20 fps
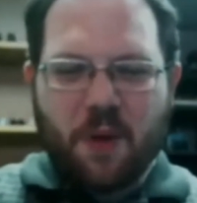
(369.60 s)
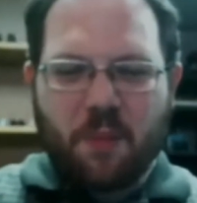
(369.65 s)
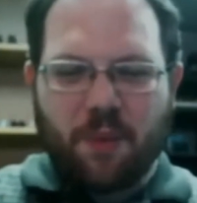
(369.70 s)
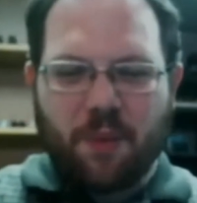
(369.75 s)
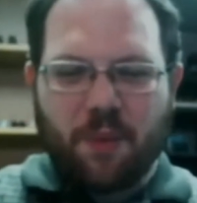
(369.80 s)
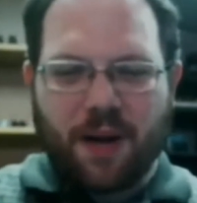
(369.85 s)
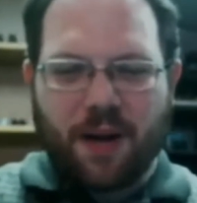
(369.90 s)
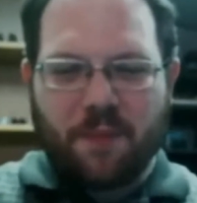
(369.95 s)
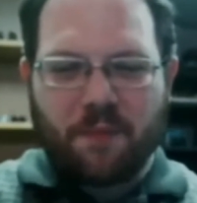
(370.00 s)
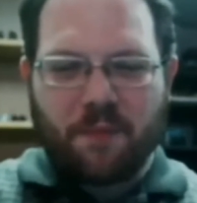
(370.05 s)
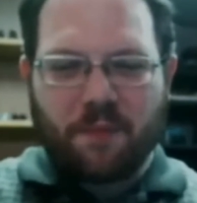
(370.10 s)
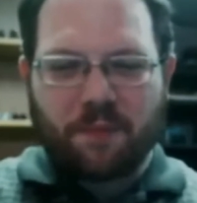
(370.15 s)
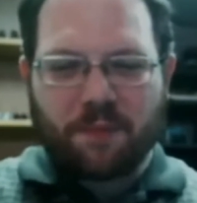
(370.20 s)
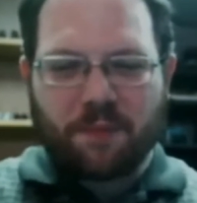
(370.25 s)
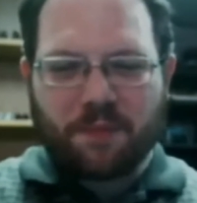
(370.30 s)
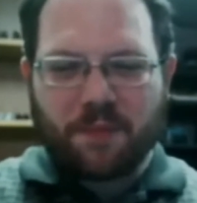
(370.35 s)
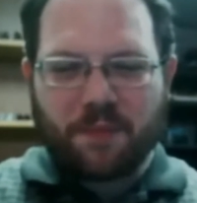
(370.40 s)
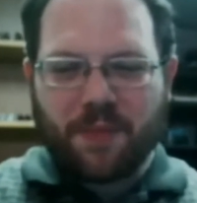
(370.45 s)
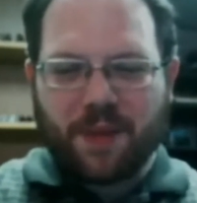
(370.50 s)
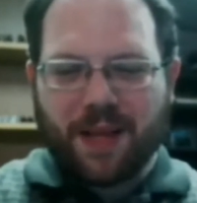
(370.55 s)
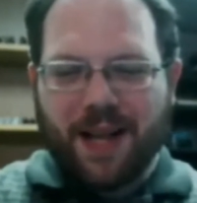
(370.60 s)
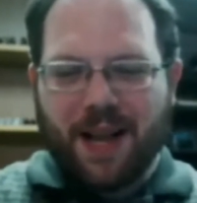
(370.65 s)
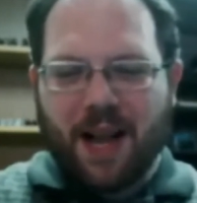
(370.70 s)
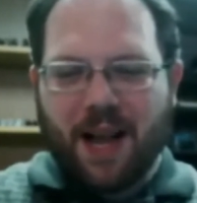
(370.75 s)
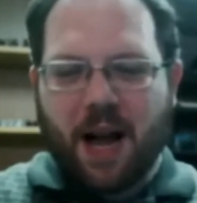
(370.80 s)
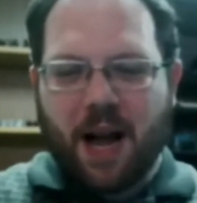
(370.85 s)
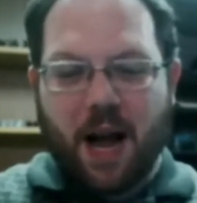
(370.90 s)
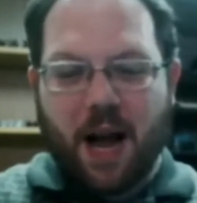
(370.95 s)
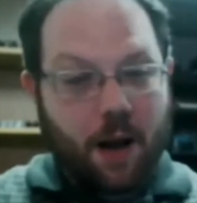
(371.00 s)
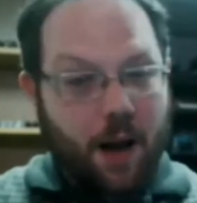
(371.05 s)
But
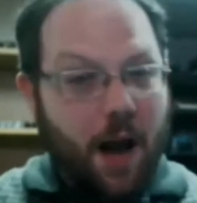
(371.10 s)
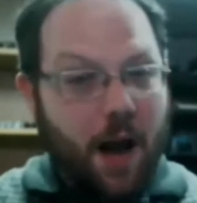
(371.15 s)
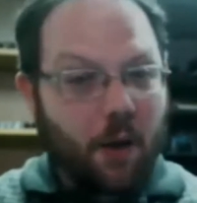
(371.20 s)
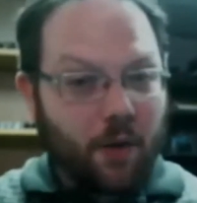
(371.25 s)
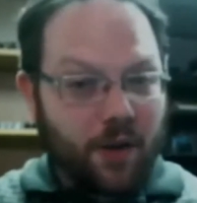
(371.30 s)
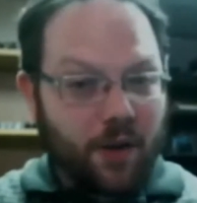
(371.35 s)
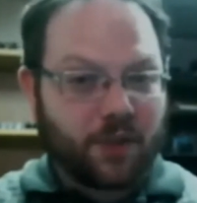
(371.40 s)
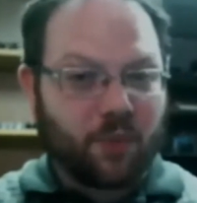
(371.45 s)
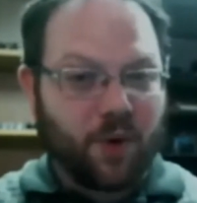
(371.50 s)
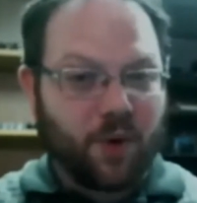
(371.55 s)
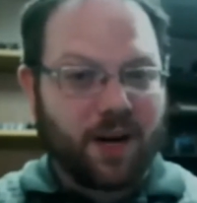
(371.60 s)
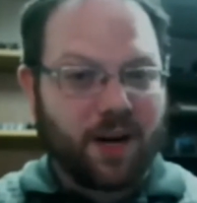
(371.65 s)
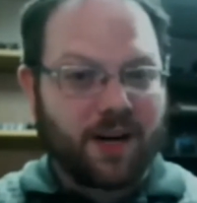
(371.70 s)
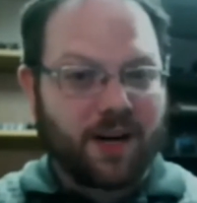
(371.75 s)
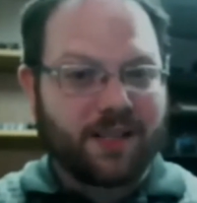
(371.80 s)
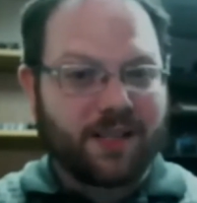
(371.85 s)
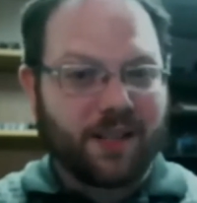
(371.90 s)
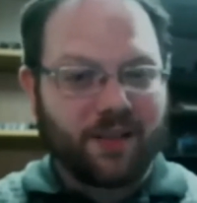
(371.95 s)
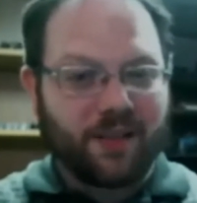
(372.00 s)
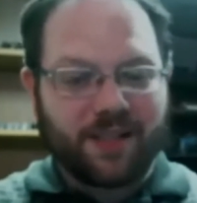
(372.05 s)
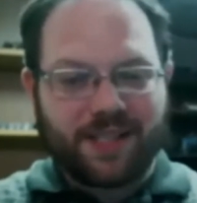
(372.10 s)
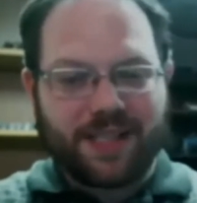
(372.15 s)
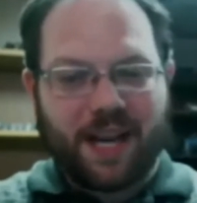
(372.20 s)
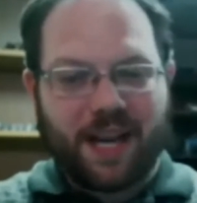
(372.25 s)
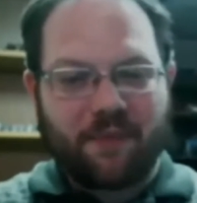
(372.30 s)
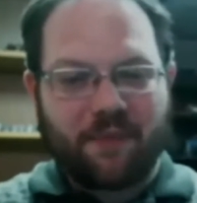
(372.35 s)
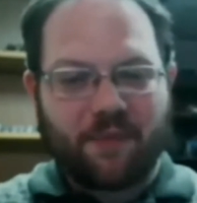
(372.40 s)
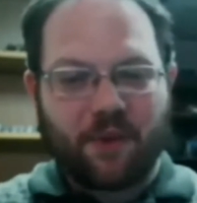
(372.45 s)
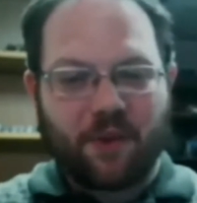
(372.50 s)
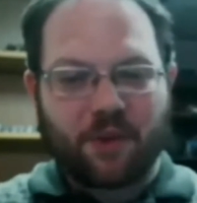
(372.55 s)
how this works, I'll just
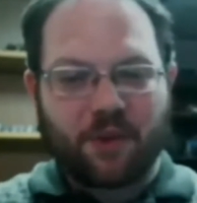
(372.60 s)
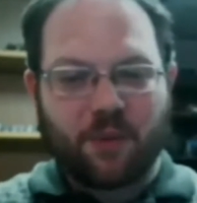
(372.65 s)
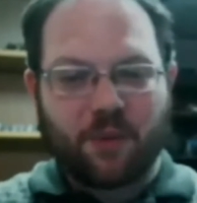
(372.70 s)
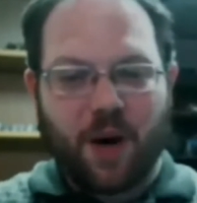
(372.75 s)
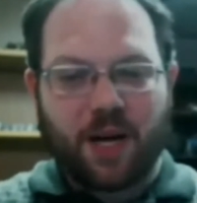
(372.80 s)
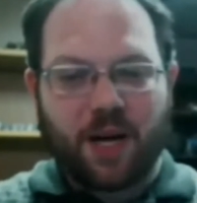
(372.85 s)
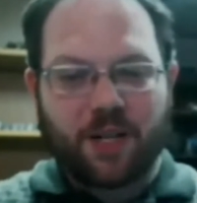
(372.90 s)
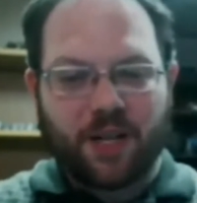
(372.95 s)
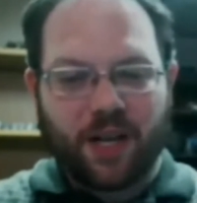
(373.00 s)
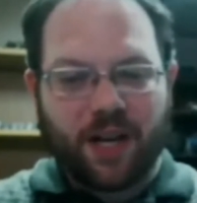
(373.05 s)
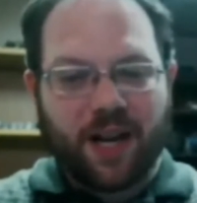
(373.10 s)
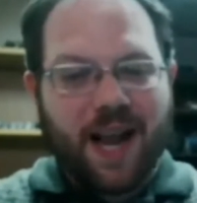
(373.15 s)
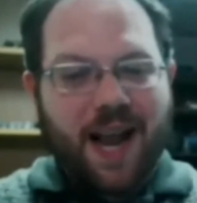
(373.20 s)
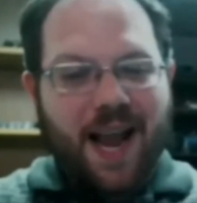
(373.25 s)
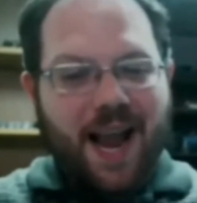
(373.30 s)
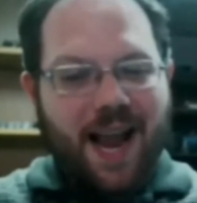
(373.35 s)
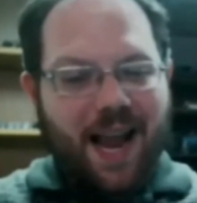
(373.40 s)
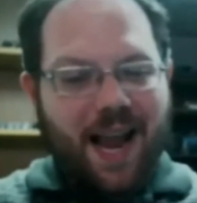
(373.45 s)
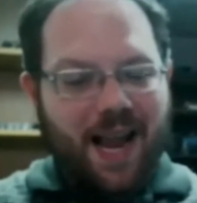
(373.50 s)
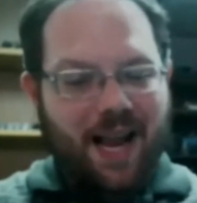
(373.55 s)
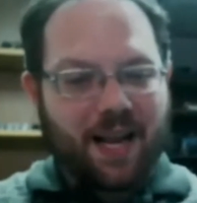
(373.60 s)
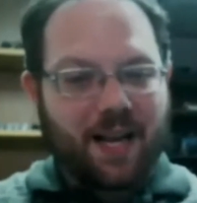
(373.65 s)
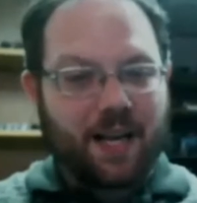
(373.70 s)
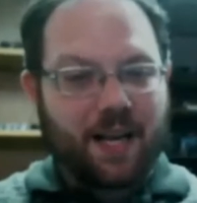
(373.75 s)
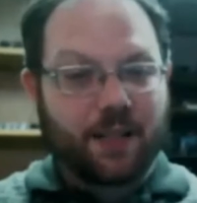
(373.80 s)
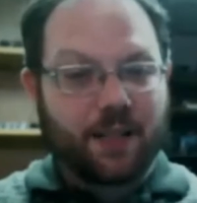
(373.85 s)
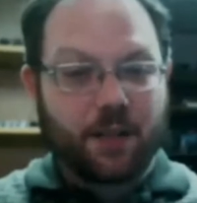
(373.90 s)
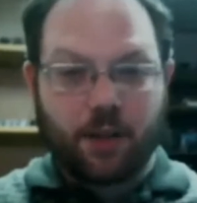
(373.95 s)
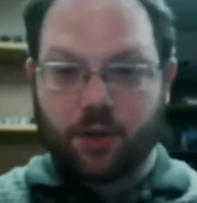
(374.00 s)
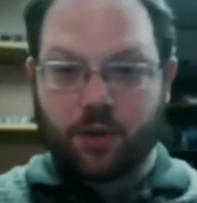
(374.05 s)
say for those watching,
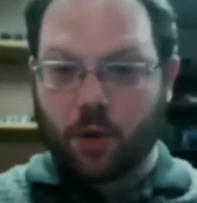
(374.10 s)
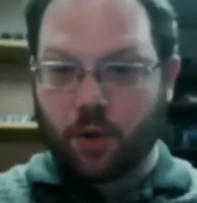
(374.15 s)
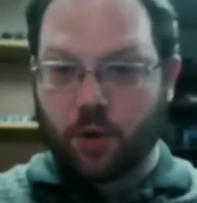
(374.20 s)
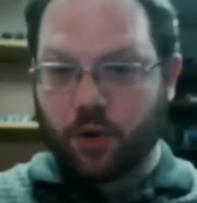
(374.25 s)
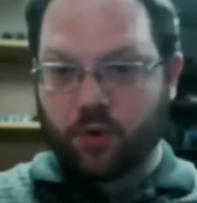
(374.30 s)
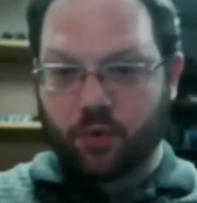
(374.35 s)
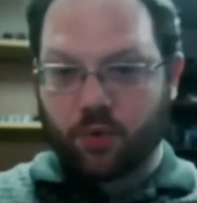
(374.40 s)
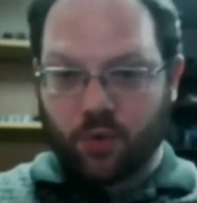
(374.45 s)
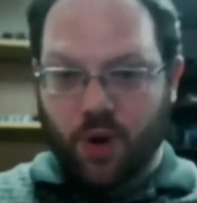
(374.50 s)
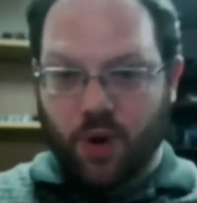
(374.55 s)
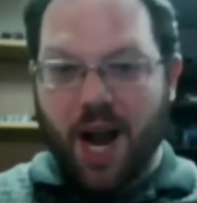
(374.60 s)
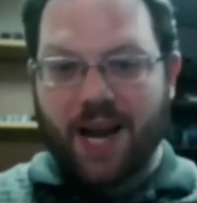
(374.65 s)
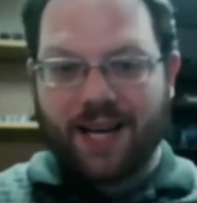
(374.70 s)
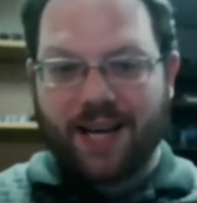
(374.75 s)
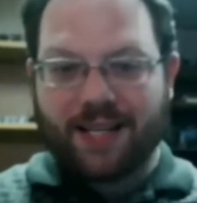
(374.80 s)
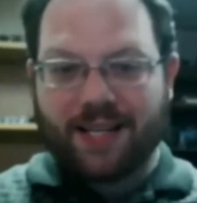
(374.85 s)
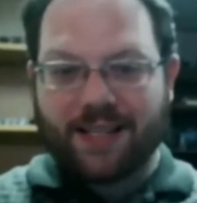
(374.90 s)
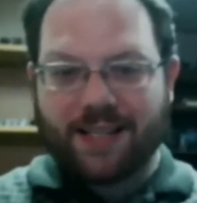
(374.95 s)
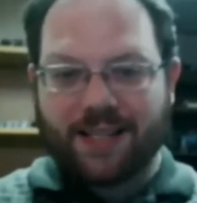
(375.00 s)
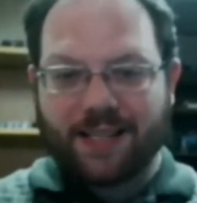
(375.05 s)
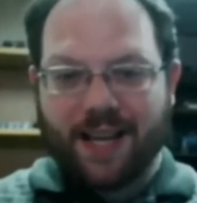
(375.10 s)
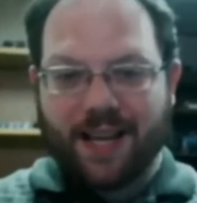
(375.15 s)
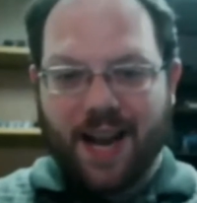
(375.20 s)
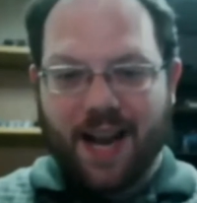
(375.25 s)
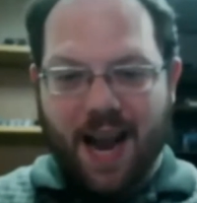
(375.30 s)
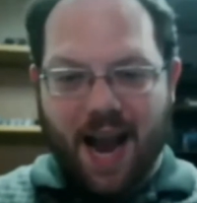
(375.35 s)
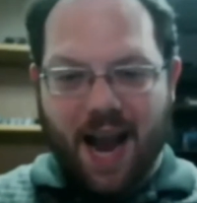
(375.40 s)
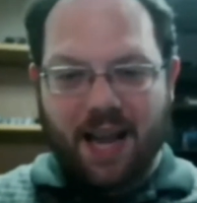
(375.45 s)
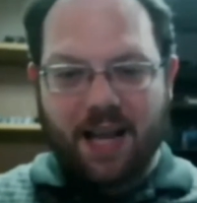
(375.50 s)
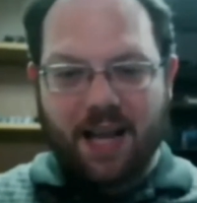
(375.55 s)
is so there's Rhyas,
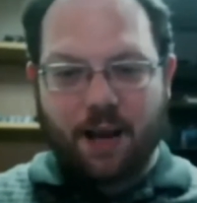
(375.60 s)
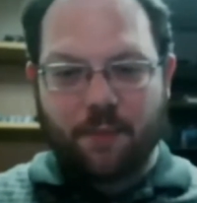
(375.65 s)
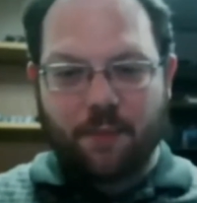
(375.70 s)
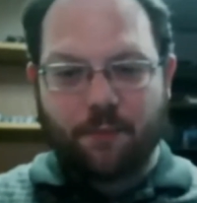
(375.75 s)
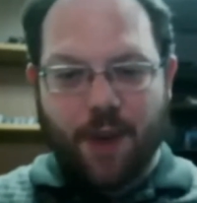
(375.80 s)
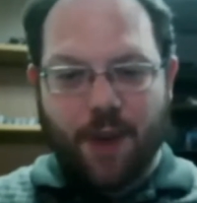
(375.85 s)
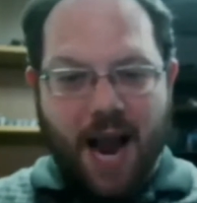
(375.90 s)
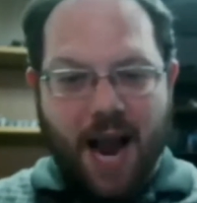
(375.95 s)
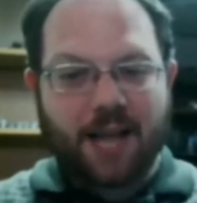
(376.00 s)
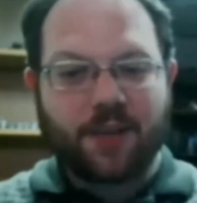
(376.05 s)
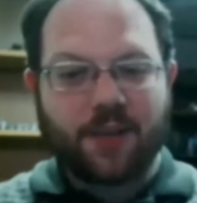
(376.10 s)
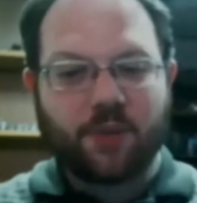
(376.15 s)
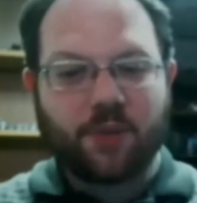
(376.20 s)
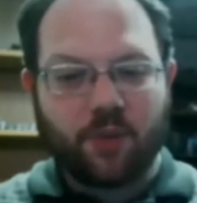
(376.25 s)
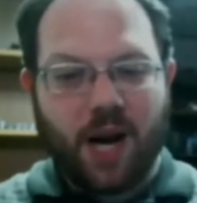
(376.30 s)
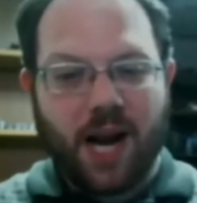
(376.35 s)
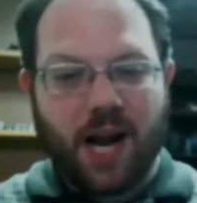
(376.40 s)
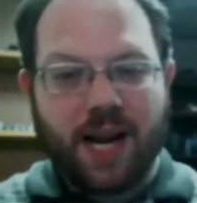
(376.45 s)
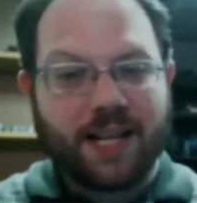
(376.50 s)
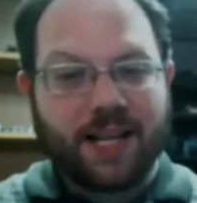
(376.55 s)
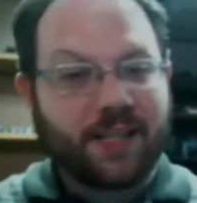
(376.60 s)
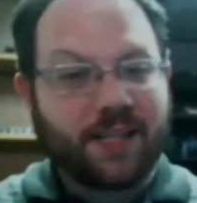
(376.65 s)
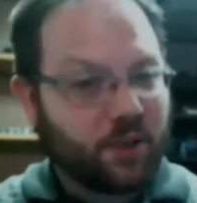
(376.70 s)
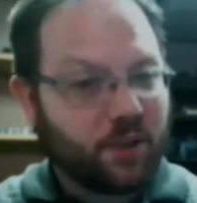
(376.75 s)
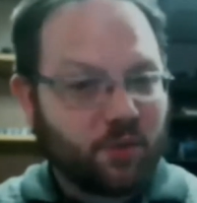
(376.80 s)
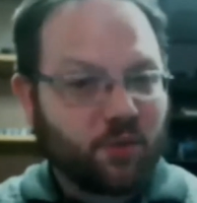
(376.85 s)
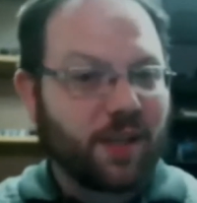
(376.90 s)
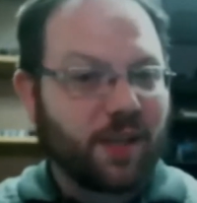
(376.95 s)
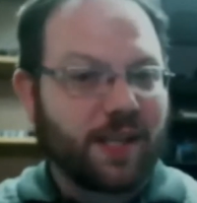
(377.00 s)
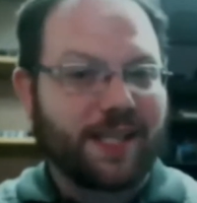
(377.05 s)
and then past Rhyas,
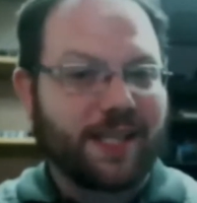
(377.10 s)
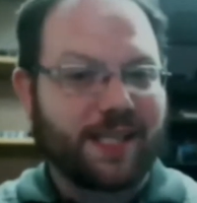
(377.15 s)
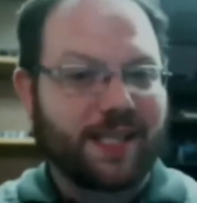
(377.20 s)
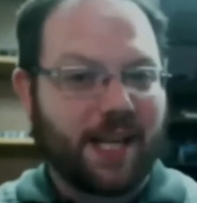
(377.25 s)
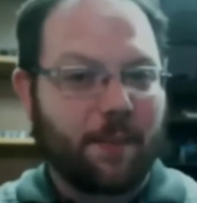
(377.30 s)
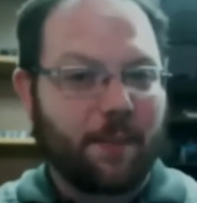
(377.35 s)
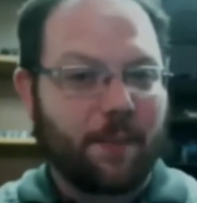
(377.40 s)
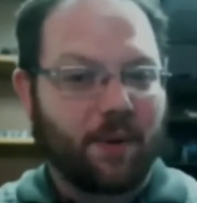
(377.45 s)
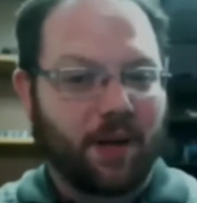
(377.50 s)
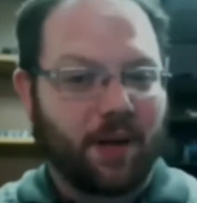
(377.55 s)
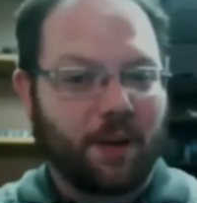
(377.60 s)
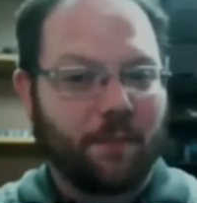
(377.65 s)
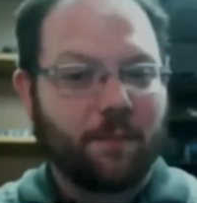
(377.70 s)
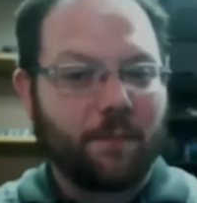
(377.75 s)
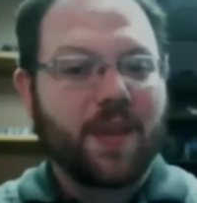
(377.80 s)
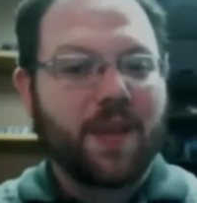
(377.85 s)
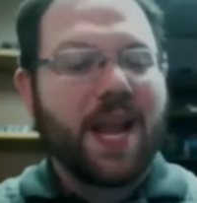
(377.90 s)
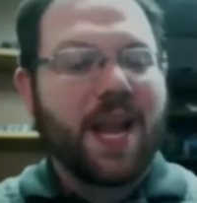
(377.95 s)
it's really simple,